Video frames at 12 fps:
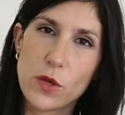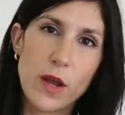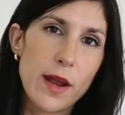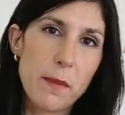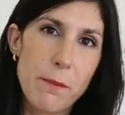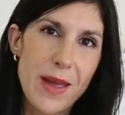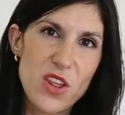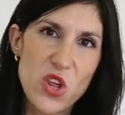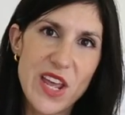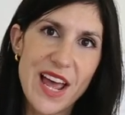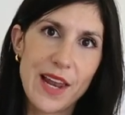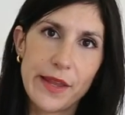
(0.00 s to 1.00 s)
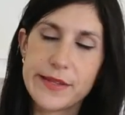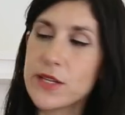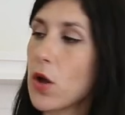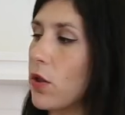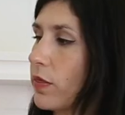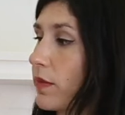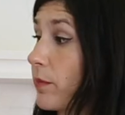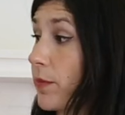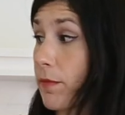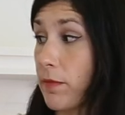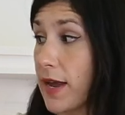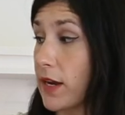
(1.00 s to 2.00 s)
so kind of beigey colors on
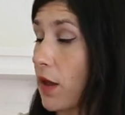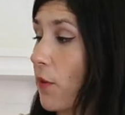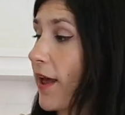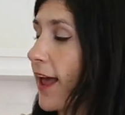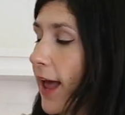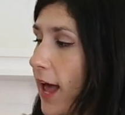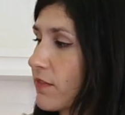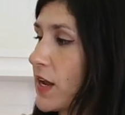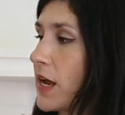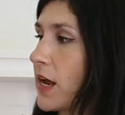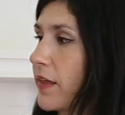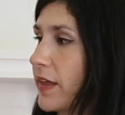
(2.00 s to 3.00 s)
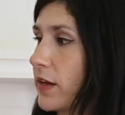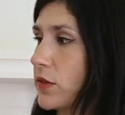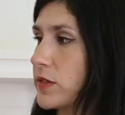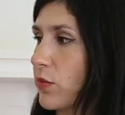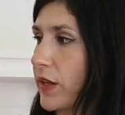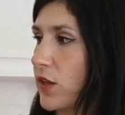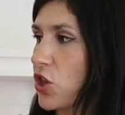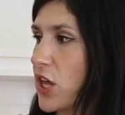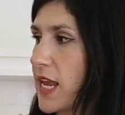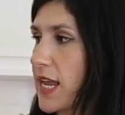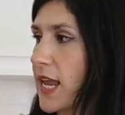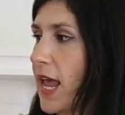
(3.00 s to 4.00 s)
my lower half. I think it looks really
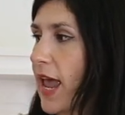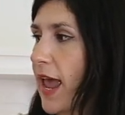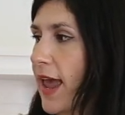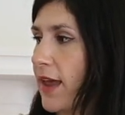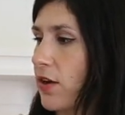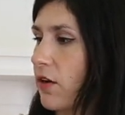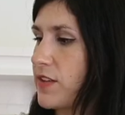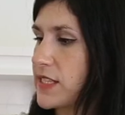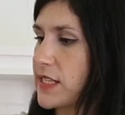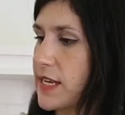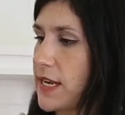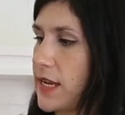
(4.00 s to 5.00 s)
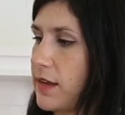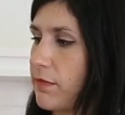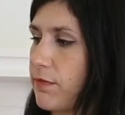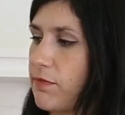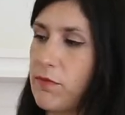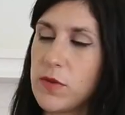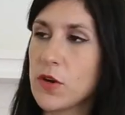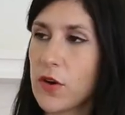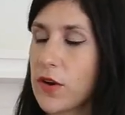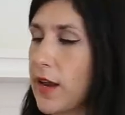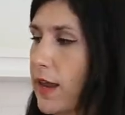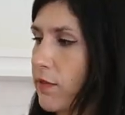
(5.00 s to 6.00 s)
chic, and obviously, you know,
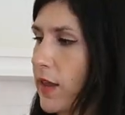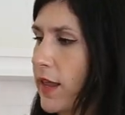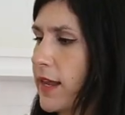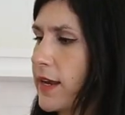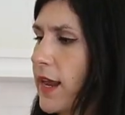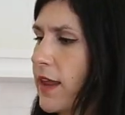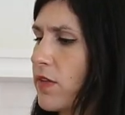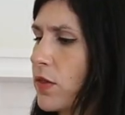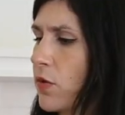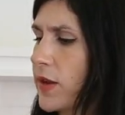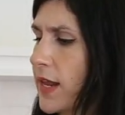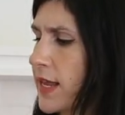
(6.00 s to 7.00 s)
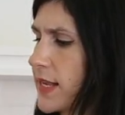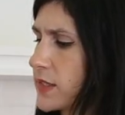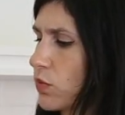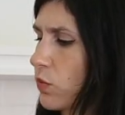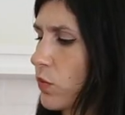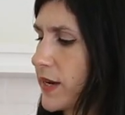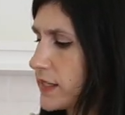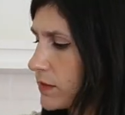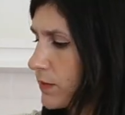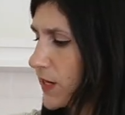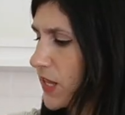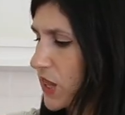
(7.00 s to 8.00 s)
it even though it is
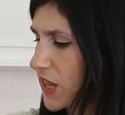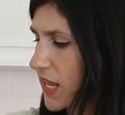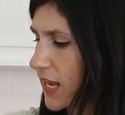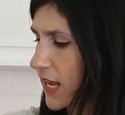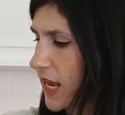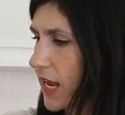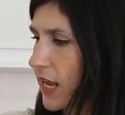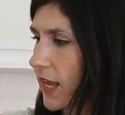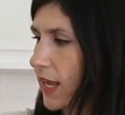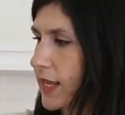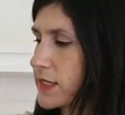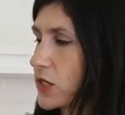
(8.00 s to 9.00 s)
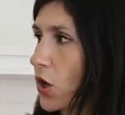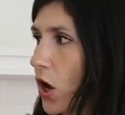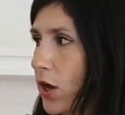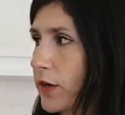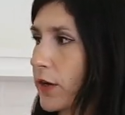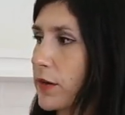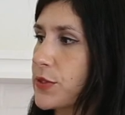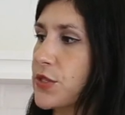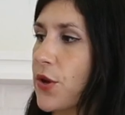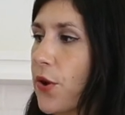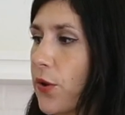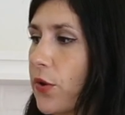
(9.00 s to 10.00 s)
reasonably thick, it's cotton,
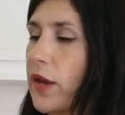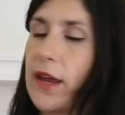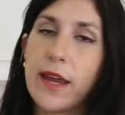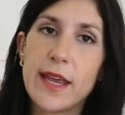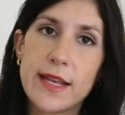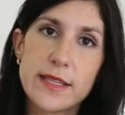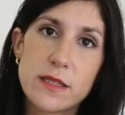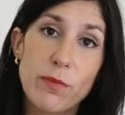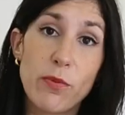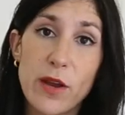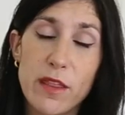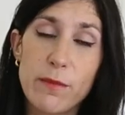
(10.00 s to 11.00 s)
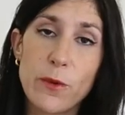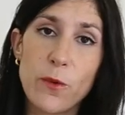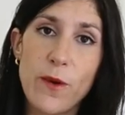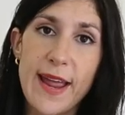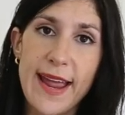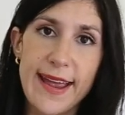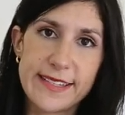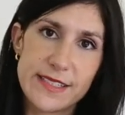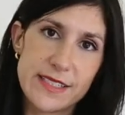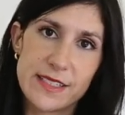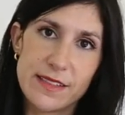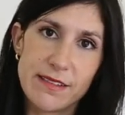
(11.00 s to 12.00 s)
so it's breathable
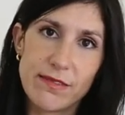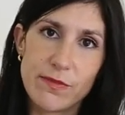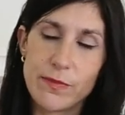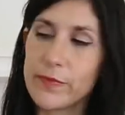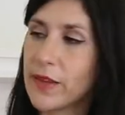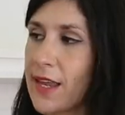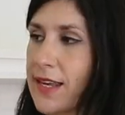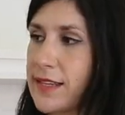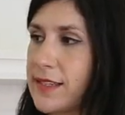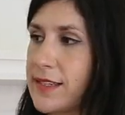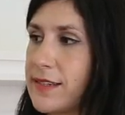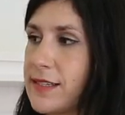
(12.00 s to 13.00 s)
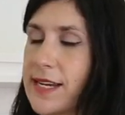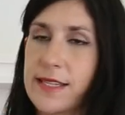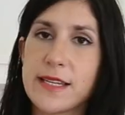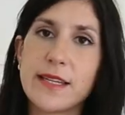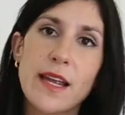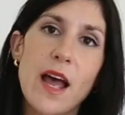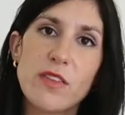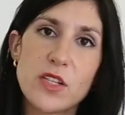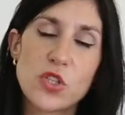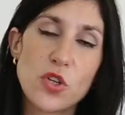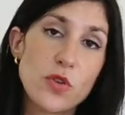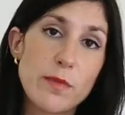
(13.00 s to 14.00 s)
and it doesn't cover
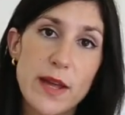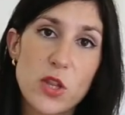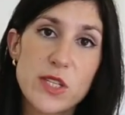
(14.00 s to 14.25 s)
too much